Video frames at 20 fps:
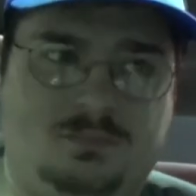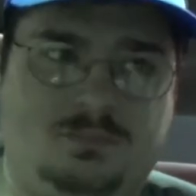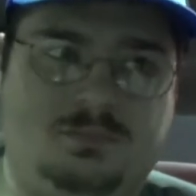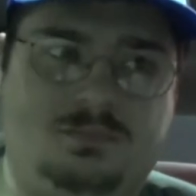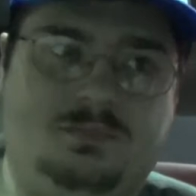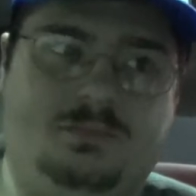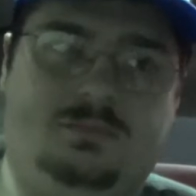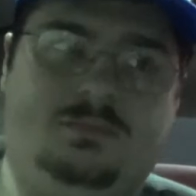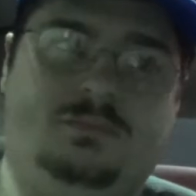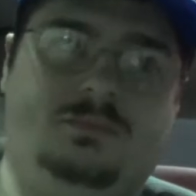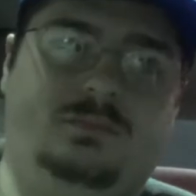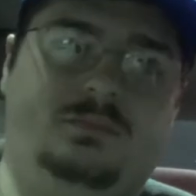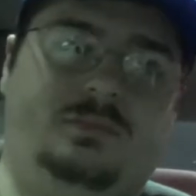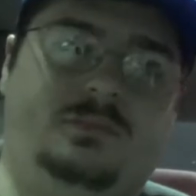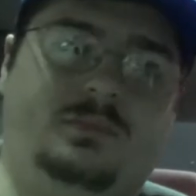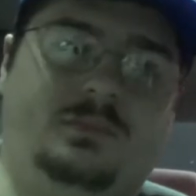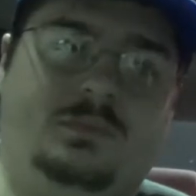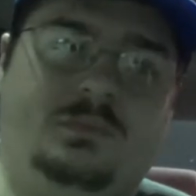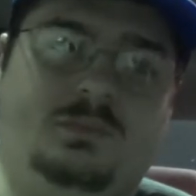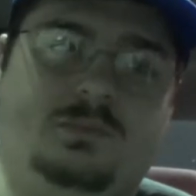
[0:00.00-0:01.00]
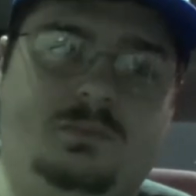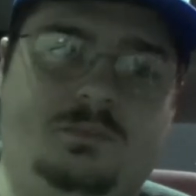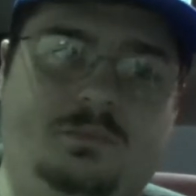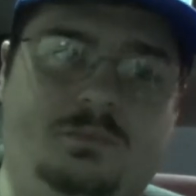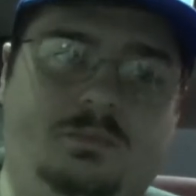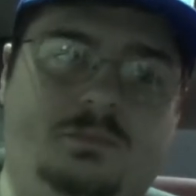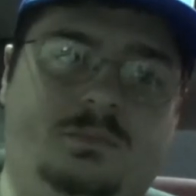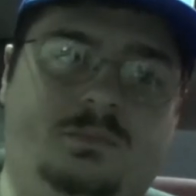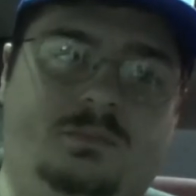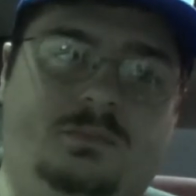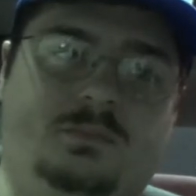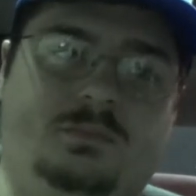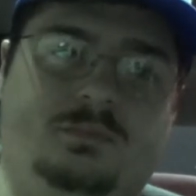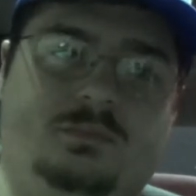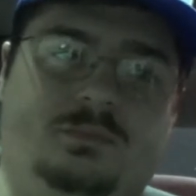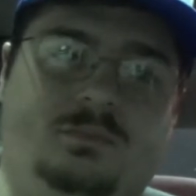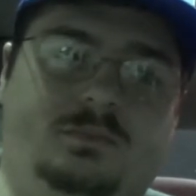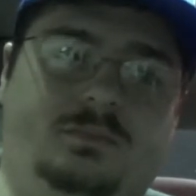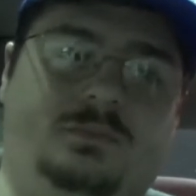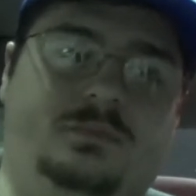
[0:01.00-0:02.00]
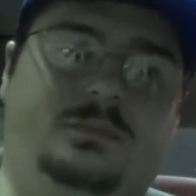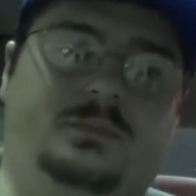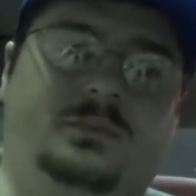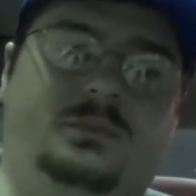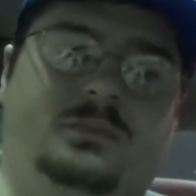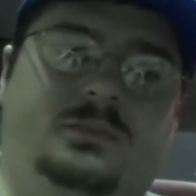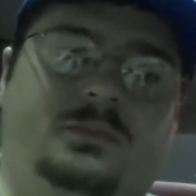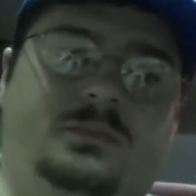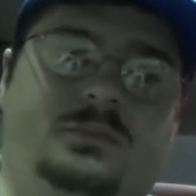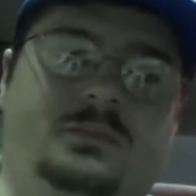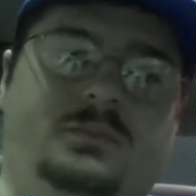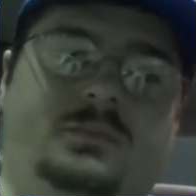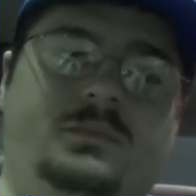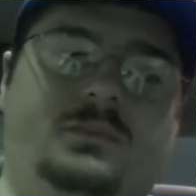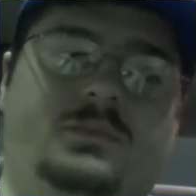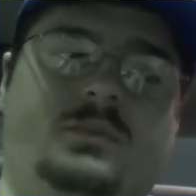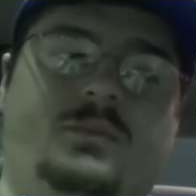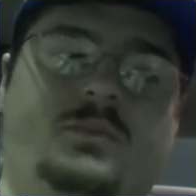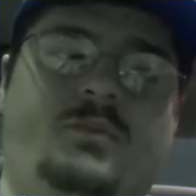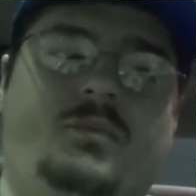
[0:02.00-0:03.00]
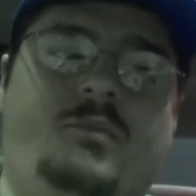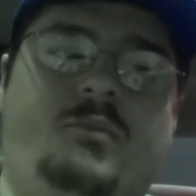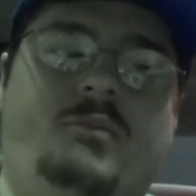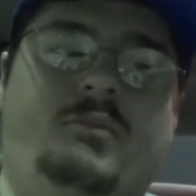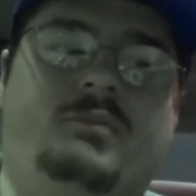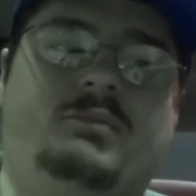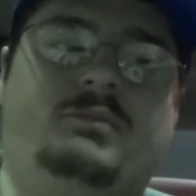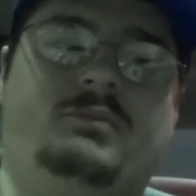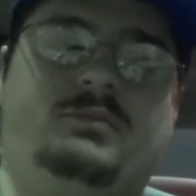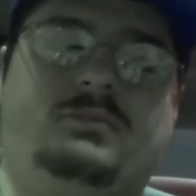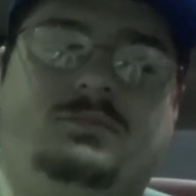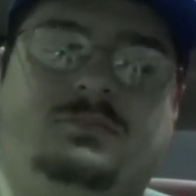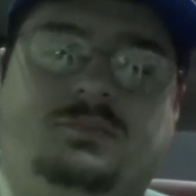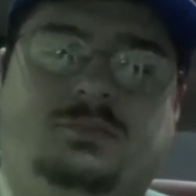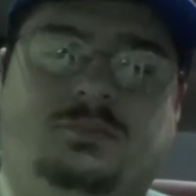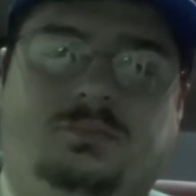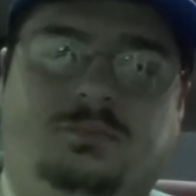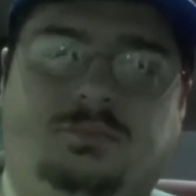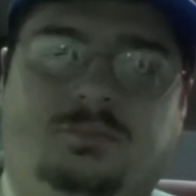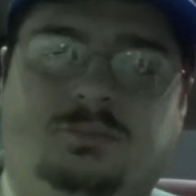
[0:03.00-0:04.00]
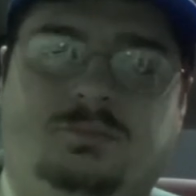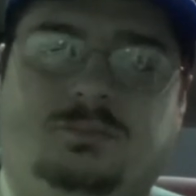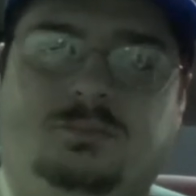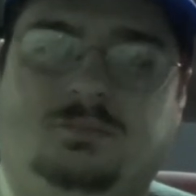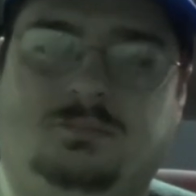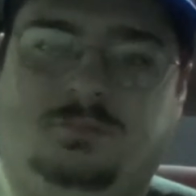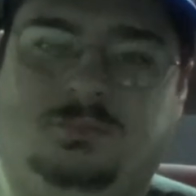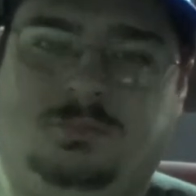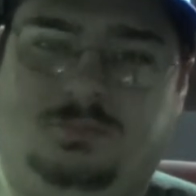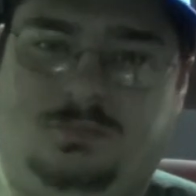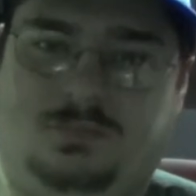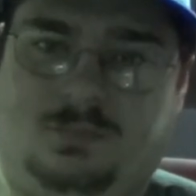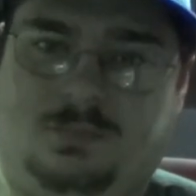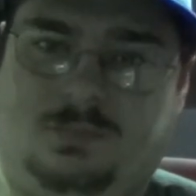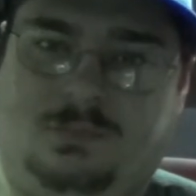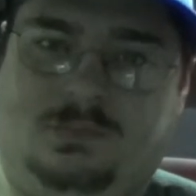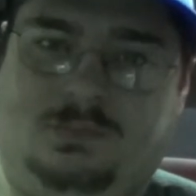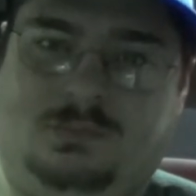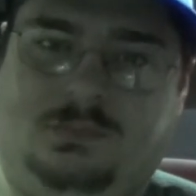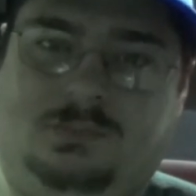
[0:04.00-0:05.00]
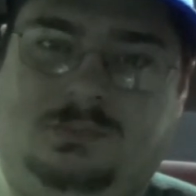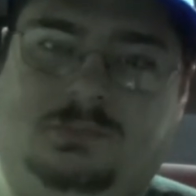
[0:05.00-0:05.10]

(not speaking)